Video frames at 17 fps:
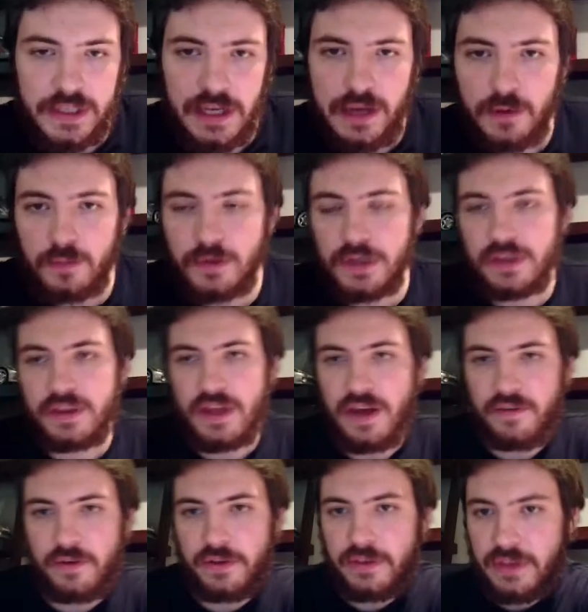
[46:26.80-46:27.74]
with
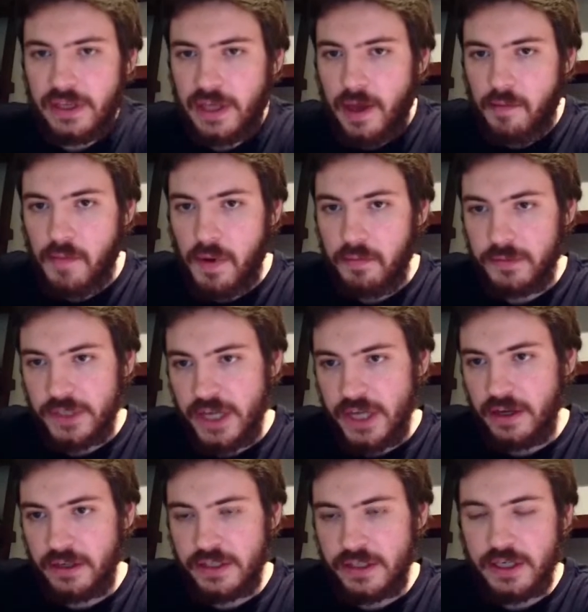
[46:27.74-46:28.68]
everything
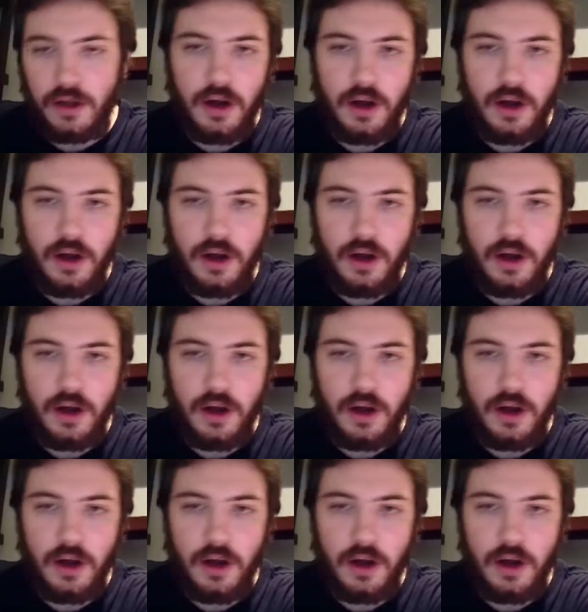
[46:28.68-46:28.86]
MMJHL